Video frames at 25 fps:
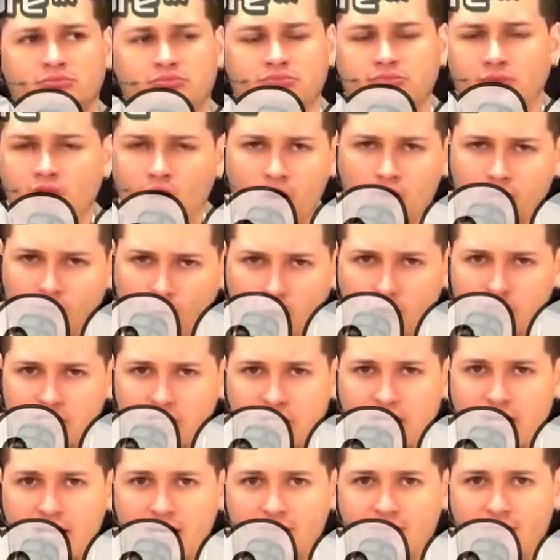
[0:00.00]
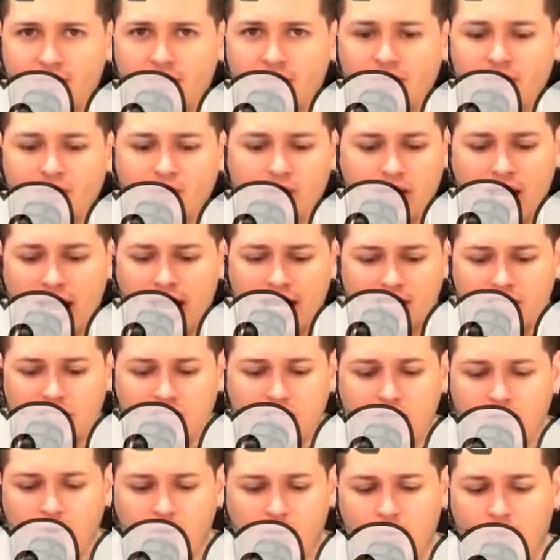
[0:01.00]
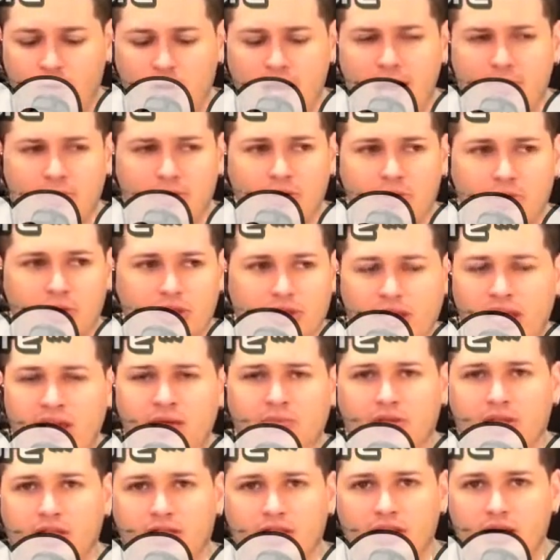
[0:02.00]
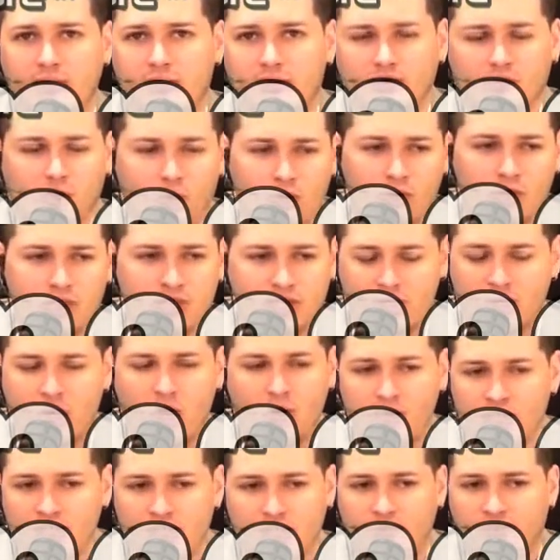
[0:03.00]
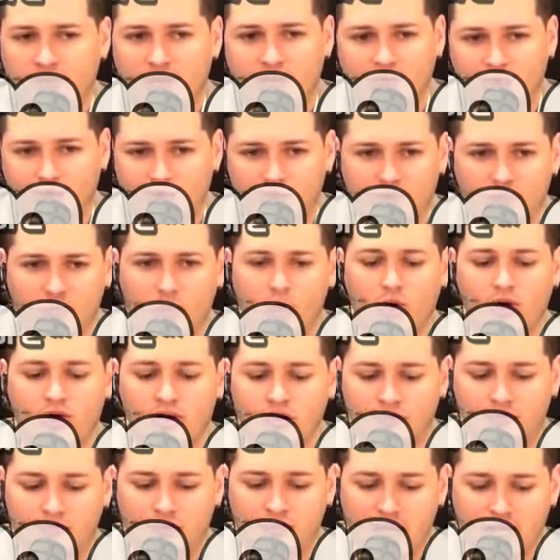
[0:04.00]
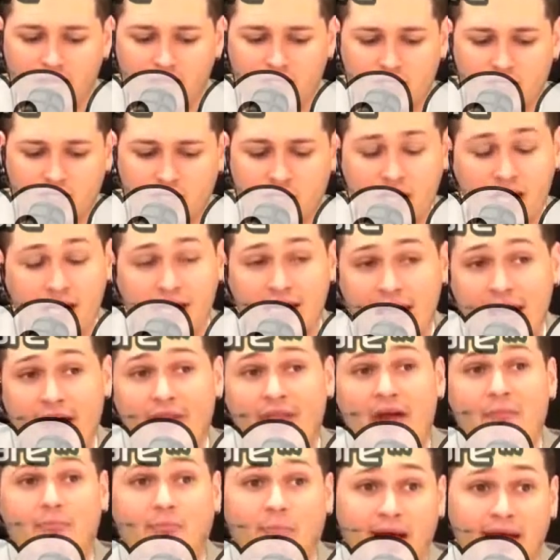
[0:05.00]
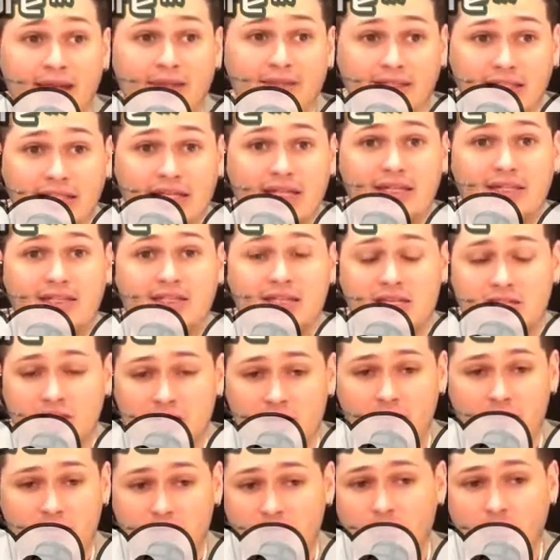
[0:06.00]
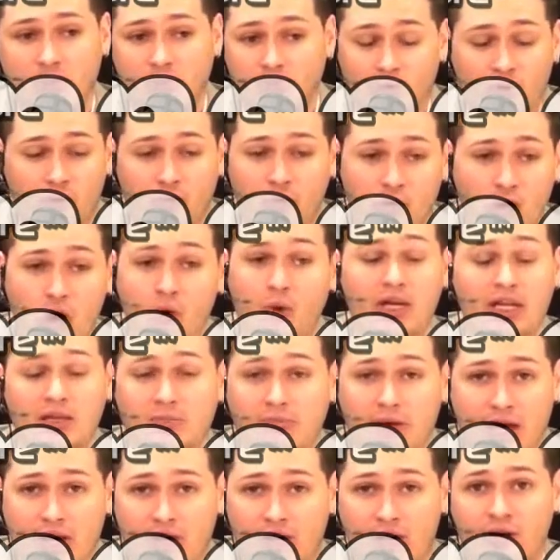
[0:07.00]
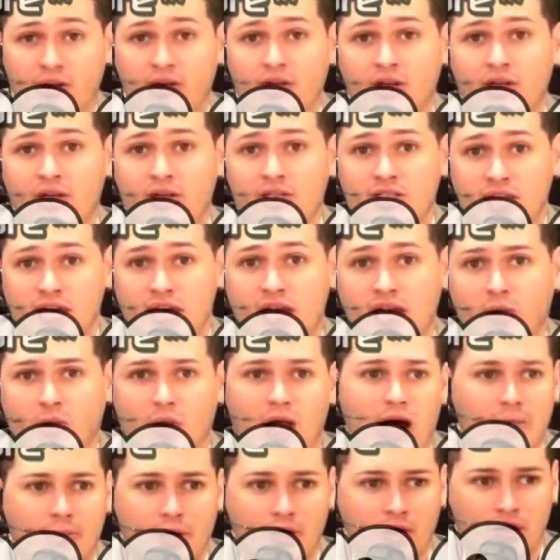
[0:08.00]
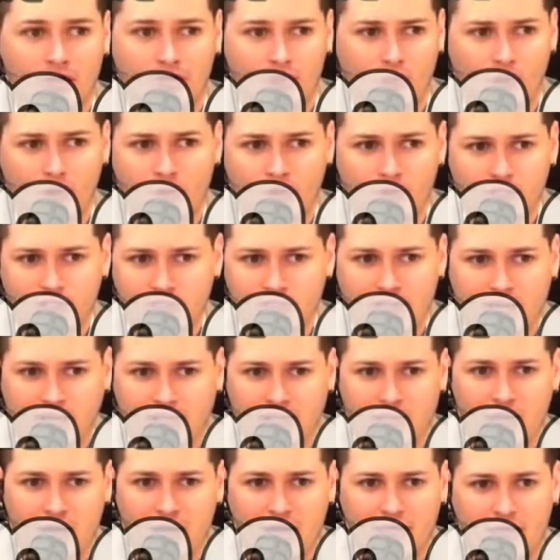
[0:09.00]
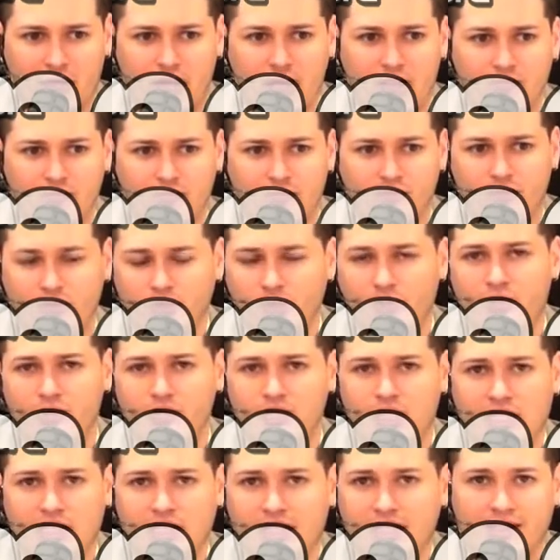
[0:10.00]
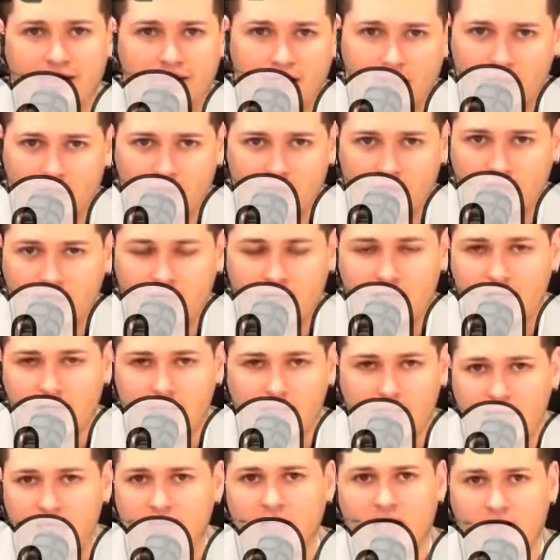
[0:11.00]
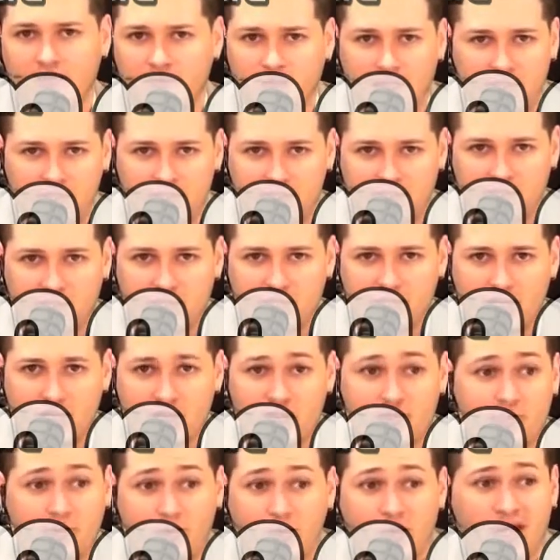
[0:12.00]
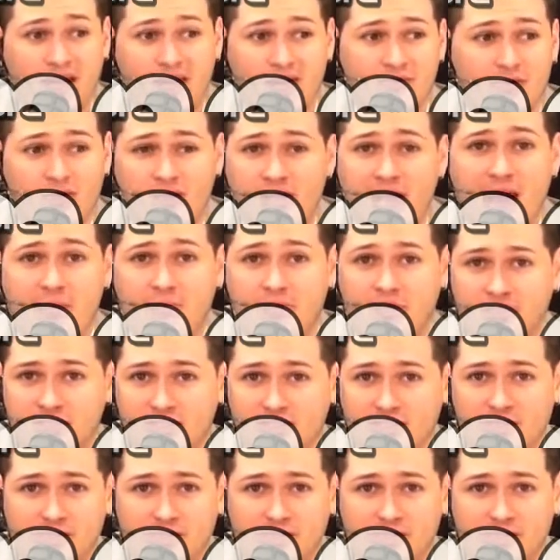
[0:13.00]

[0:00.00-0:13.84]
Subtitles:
No, of course not. Look, I see no problem with labeling them. Of course, I'm always in favor of more information. Now, that might lead to some people who don't know any better saying, well, I'm going to avoid all genetically modified foods, and then, they end up inconveniencing themselves. But whatever, it happens.